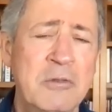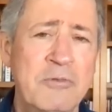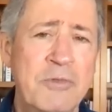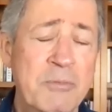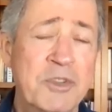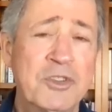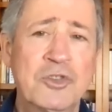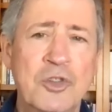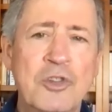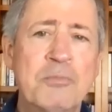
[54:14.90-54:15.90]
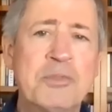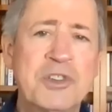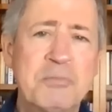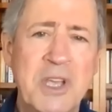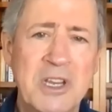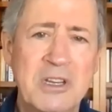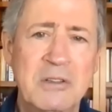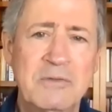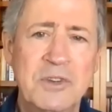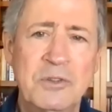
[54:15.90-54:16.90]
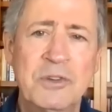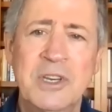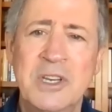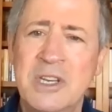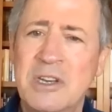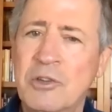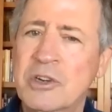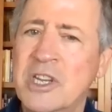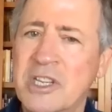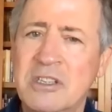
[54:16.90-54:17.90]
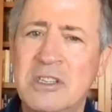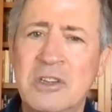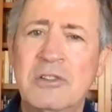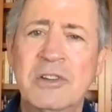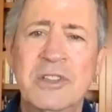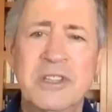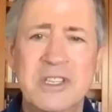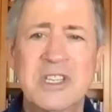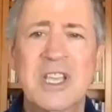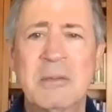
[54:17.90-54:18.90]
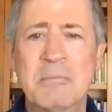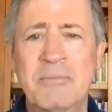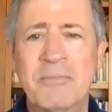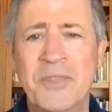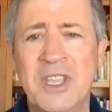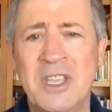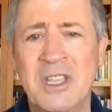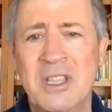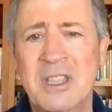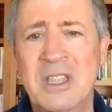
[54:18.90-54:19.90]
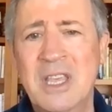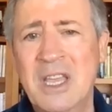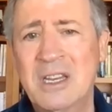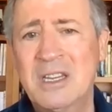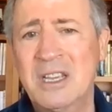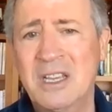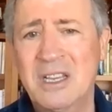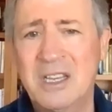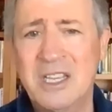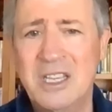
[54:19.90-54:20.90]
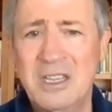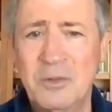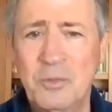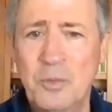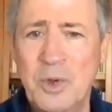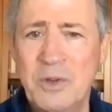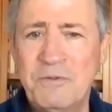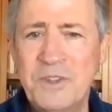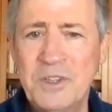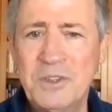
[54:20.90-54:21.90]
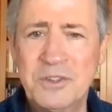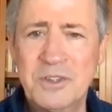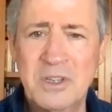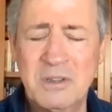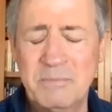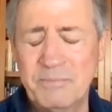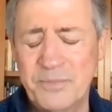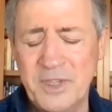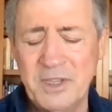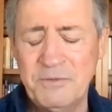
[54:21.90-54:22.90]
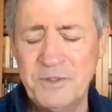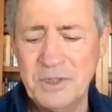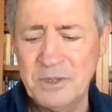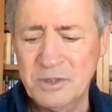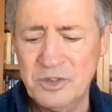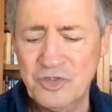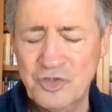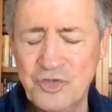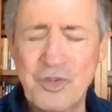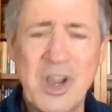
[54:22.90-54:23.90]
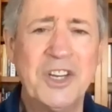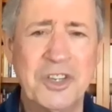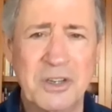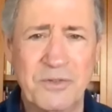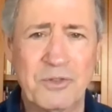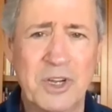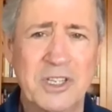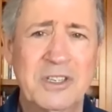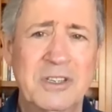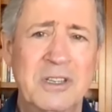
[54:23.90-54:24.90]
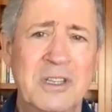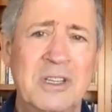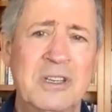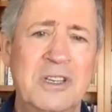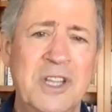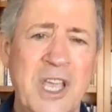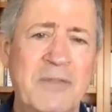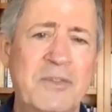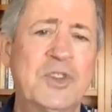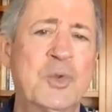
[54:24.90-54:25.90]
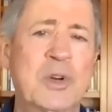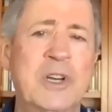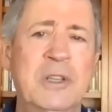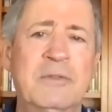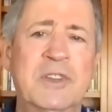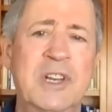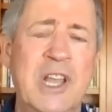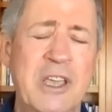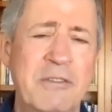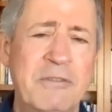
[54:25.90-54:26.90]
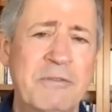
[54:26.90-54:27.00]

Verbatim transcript: from the soul perspective, don't look necessarily the same. That uh, it, it, feels, it feels tragic for us to have a short-lived life.